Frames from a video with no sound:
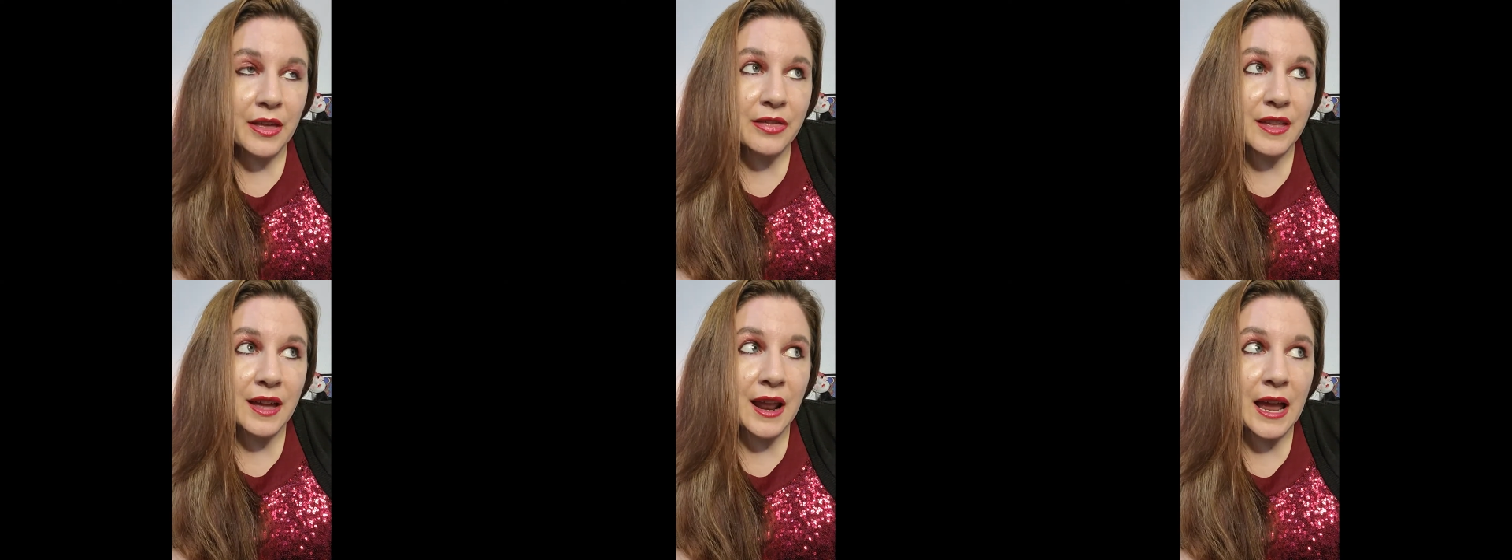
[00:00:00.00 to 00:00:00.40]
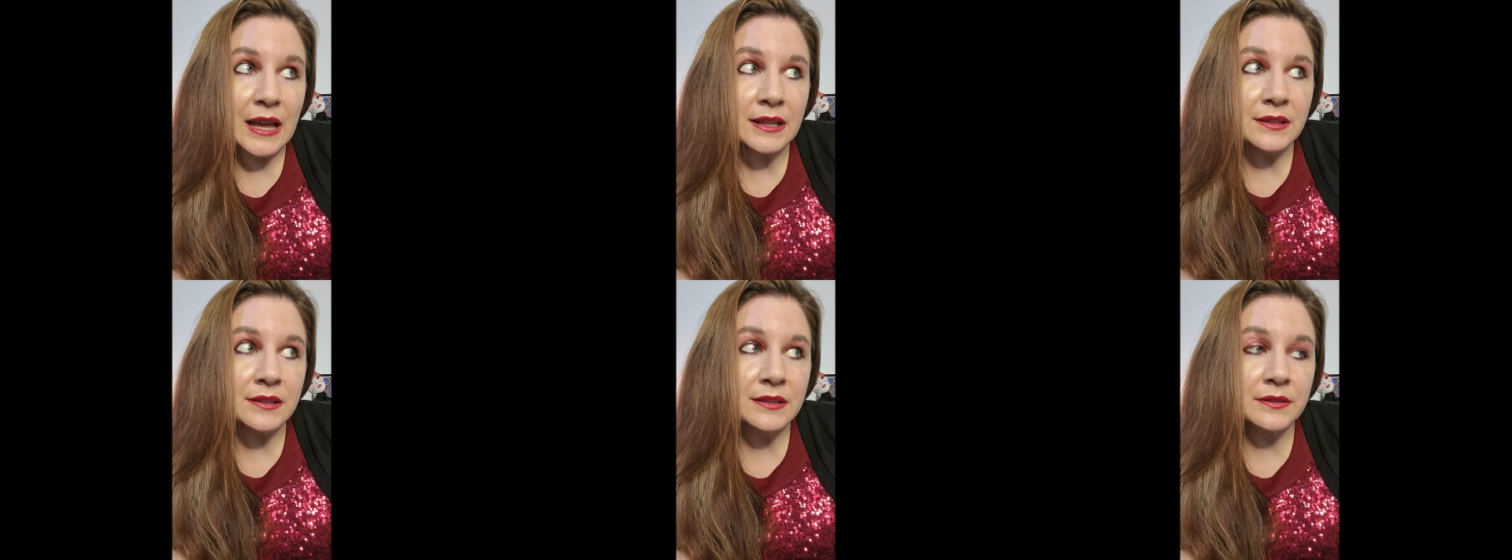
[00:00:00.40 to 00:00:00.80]
that
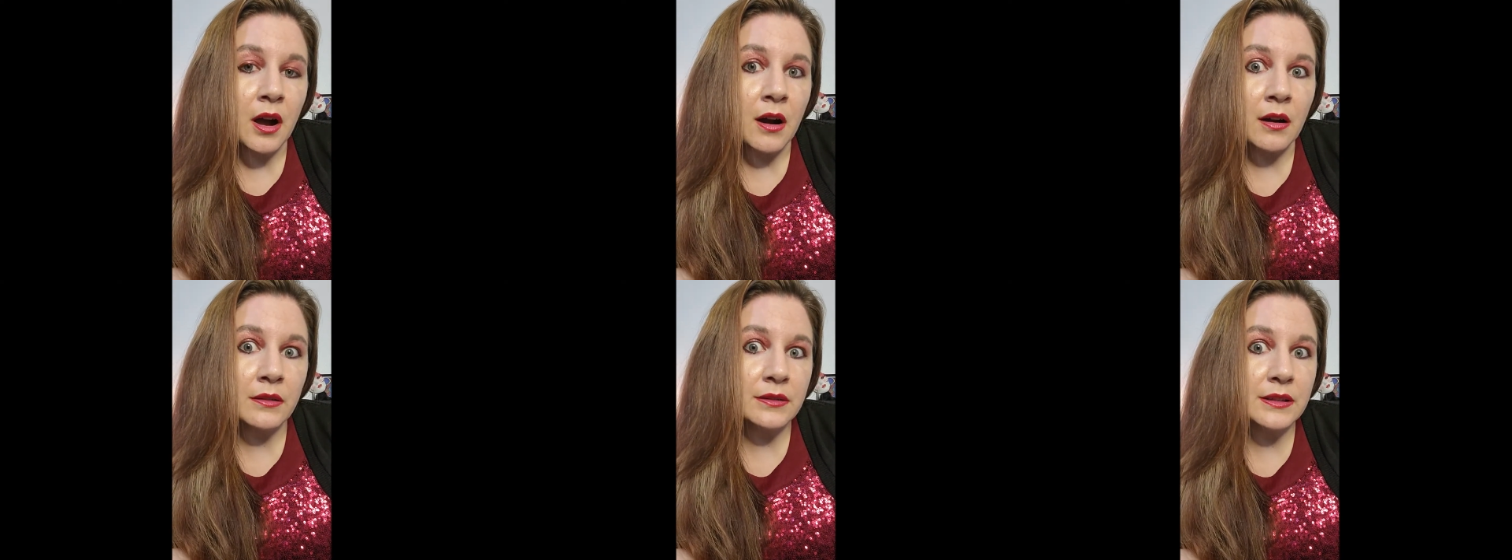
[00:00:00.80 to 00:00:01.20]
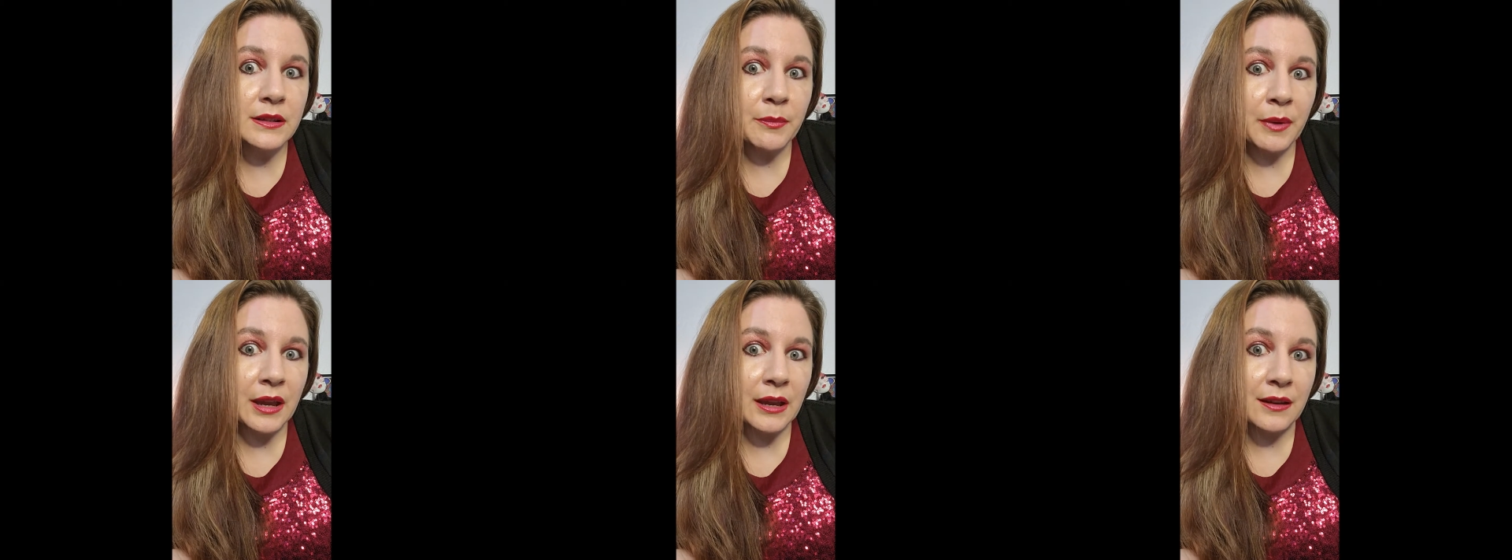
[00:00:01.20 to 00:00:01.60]
has haunted
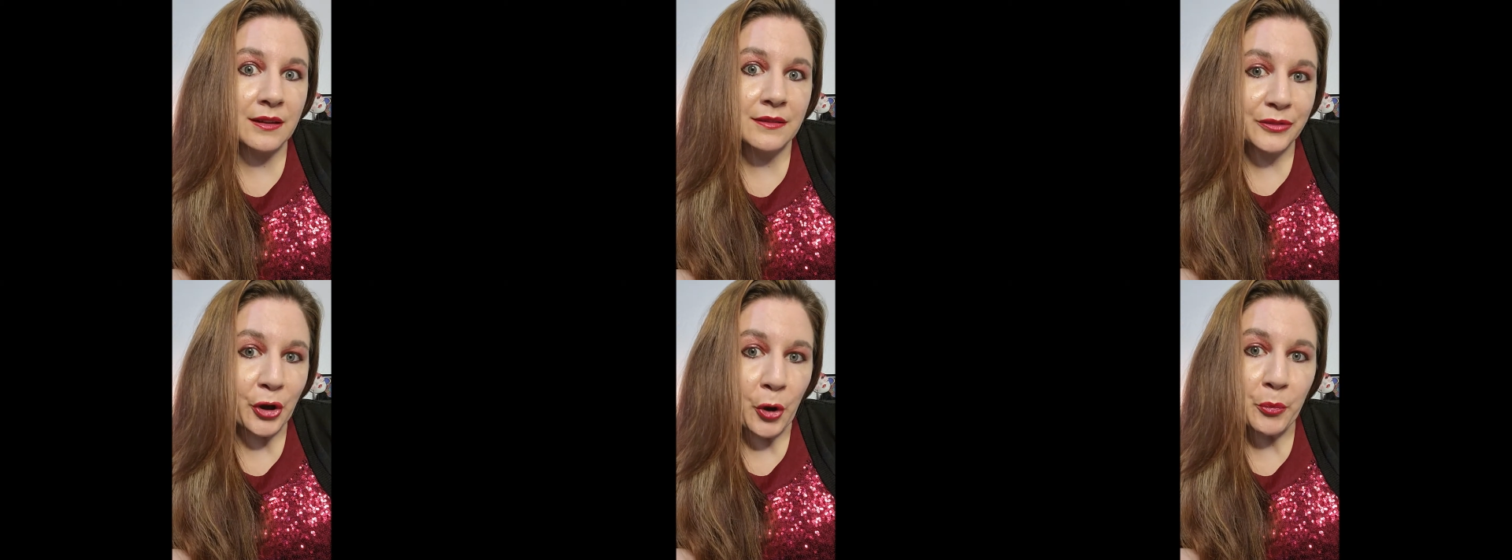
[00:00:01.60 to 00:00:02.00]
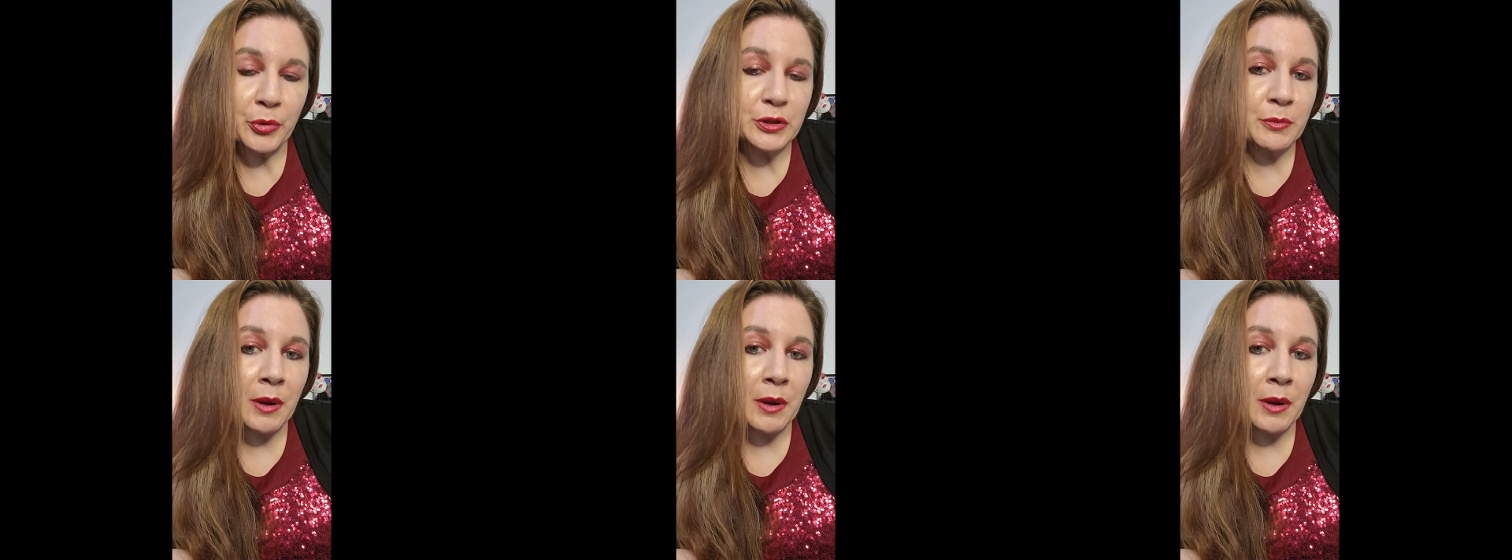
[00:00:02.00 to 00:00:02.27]
me almost